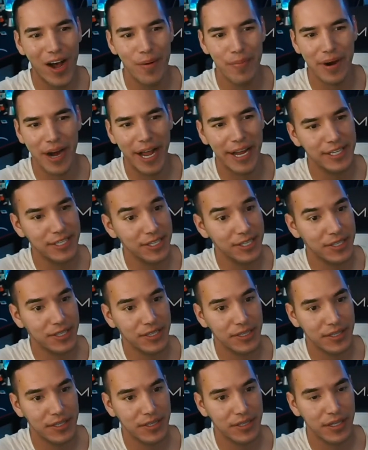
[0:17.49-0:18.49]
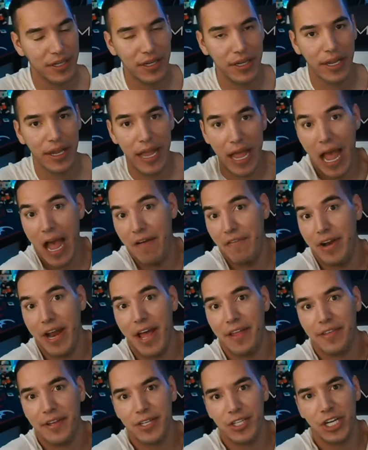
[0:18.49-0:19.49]
but I just haven't
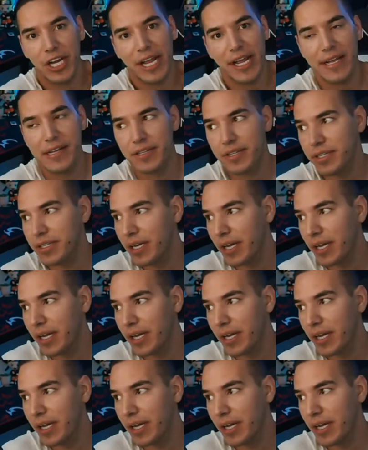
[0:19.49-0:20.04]
had the chance.